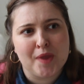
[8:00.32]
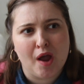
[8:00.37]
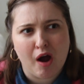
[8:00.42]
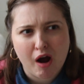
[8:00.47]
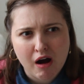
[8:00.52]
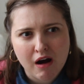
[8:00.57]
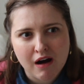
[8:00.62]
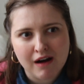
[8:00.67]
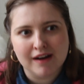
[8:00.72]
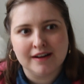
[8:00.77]

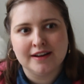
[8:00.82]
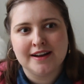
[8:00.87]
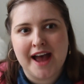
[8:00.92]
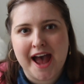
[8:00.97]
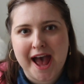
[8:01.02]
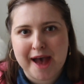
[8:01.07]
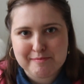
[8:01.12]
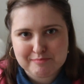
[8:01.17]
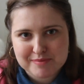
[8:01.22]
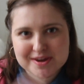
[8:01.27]
are
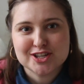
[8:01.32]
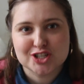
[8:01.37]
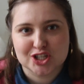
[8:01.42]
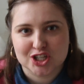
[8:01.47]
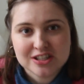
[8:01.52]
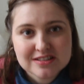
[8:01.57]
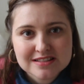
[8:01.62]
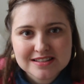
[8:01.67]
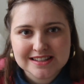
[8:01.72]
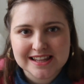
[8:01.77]

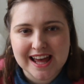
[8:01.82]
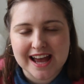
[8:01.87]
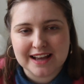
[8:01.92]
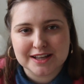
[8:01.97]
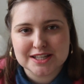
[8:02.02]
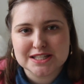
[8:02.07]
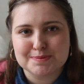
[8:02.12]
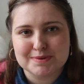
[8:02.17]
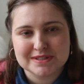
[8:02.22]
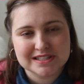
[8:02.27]
ambitious. They're
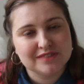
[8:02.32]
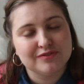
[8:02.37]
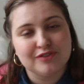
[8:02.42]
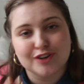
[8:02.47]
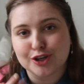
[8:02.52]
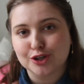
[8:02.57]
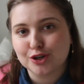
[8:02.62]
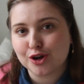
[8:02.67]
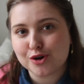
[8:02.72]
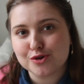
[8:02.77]

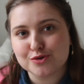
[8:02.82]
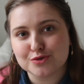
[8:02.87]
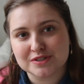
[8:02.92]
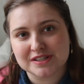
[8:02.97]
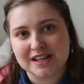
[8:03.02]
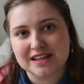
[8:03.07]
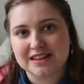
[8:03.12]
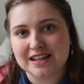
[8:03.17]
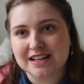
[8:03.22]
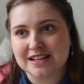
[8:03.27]
specific goals,
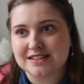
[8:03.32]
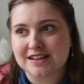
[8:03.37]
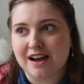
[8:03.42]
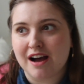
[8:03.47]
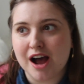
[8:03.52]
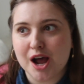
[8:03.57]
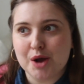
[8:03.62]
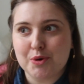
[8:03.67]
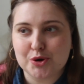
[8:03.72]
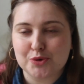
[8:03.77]
they're things that
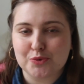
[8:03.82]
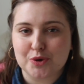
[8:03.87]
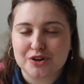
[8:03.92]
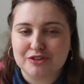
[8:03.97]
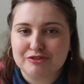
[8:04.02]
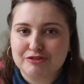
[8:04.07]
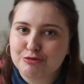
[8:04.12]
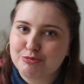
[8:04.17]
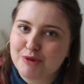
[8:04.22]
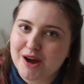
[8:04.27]
I would want
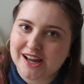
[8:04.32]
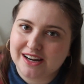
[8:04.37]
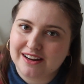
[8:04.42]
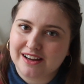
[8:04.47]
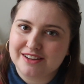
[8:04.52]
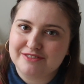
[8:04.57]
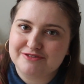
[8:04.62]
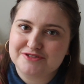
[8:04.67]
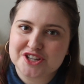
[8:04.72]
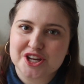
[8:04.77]
for my
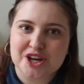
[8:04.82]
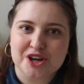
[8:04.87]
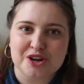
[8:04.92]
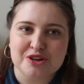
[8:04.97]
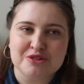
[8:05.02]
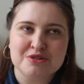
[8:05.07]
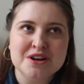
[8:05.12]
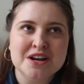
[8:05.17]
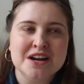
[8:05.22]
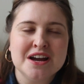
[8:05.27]
life
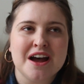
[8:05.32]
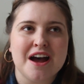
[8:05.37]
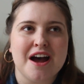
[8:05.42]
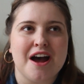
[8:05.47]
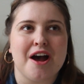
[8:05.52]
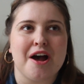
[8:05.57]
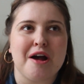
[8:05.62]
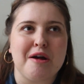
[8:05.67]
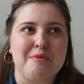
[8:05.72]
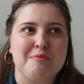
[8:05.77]
too.
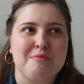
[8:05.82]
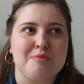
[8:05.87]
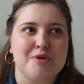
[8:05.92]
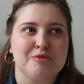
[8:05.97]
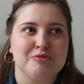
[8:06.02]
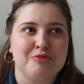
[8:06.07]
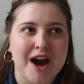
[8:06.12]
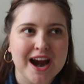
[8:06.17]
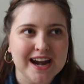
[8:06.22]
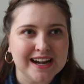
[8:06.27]

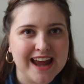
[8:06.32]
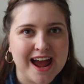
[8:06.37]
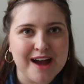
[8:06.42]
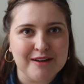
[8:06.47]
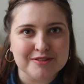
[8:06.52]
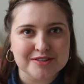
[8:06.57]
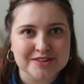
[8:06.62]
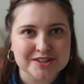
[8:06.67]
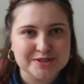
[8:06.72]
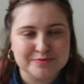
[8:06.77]
But right now
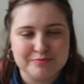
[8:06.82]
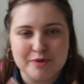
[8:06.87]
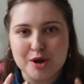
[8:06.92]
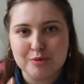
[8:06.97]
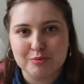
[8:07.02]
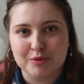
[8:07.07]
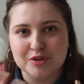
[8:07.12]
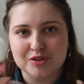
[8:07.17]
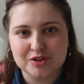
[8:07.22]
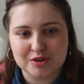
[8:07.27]
in this
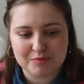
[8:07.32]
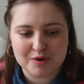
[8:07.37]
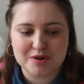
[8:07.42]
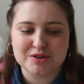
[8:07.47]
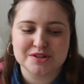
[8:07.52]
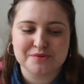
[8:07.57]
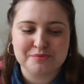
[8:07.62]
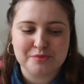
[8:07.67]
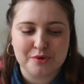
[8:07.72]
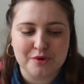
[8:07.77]
moment, the
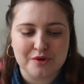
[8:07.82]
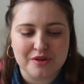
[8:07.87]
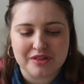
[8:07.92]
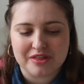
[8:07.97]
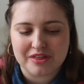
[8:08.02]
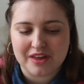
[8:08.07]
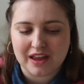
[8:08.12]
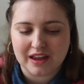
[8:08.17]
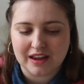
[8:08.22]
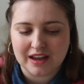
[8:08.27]
most important
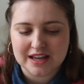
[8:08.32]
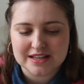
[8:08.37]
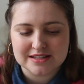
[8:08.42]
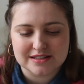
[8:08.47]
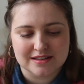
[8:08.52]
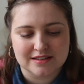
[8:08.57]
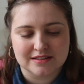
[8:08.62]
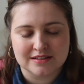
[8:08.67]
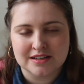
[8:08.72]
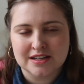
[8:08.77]
thing
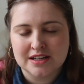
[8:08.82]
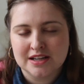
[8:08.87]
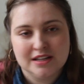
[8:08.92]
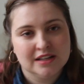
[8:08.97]
isn't